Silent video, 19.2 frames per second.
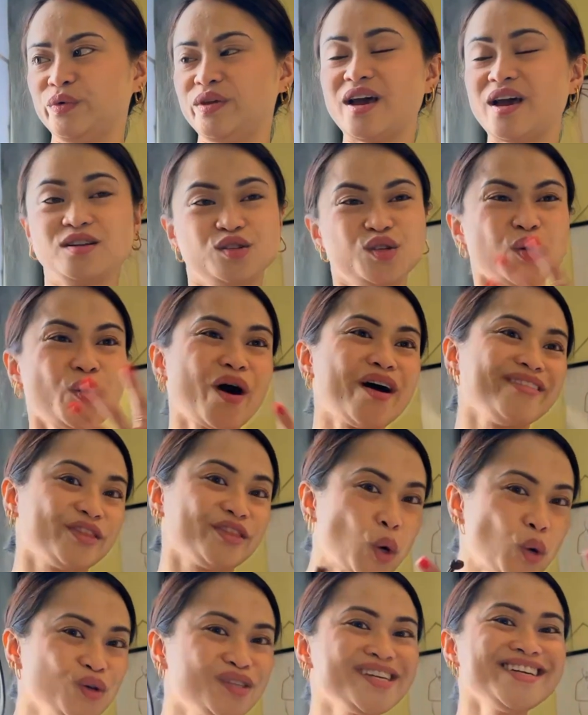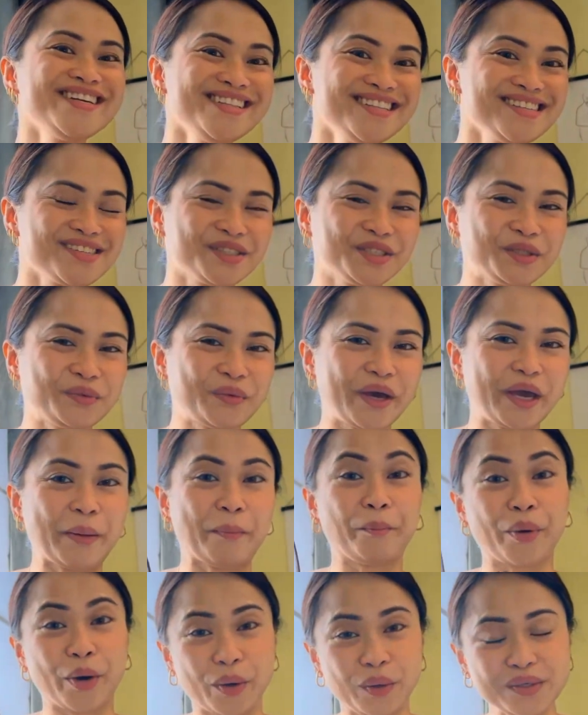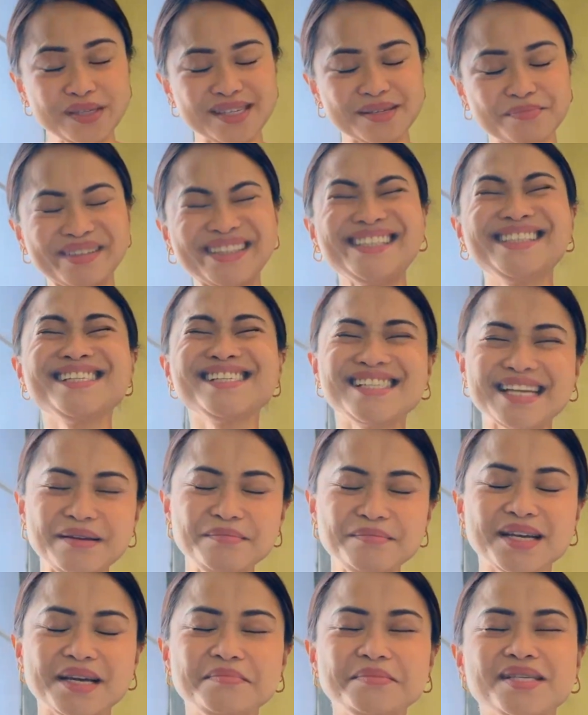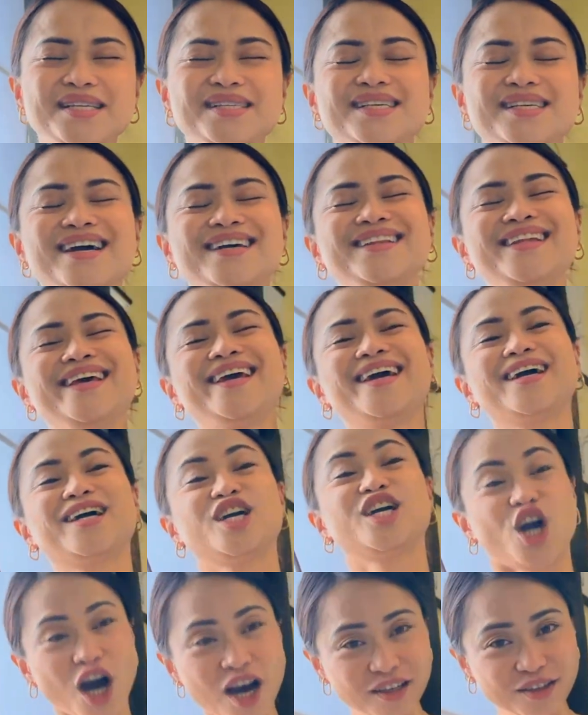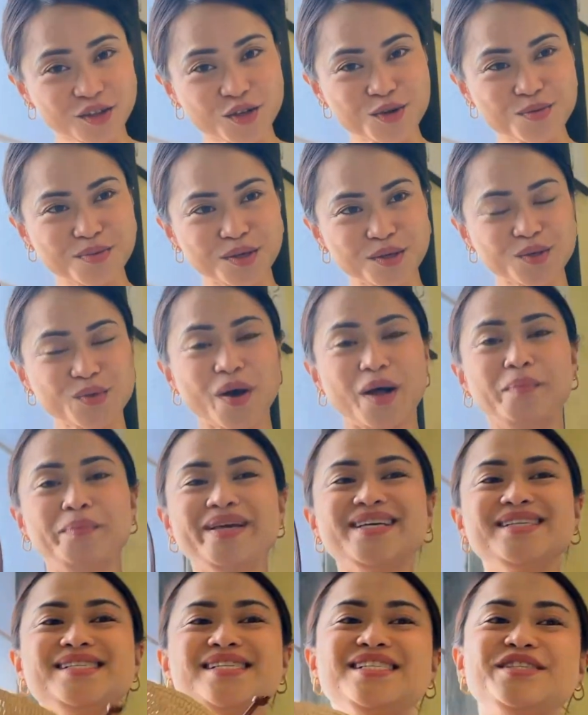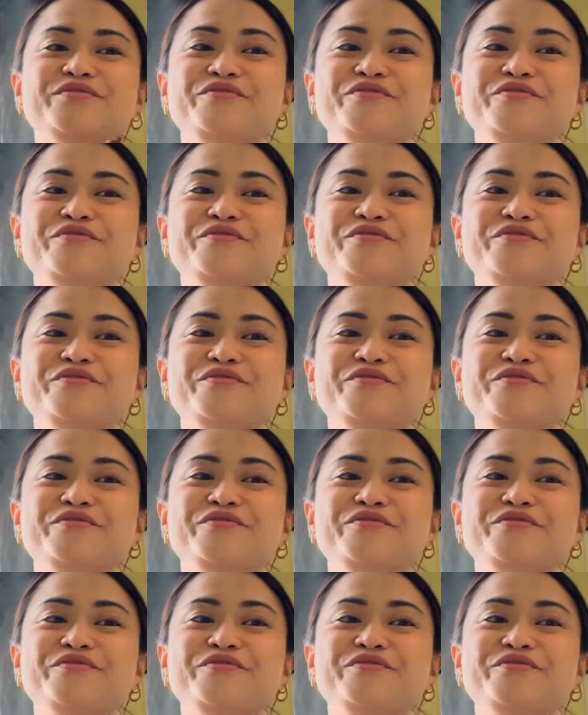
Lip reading: yeah, so those are in a certain way pros, but at the same time it's kind of like a con to me as well, because it's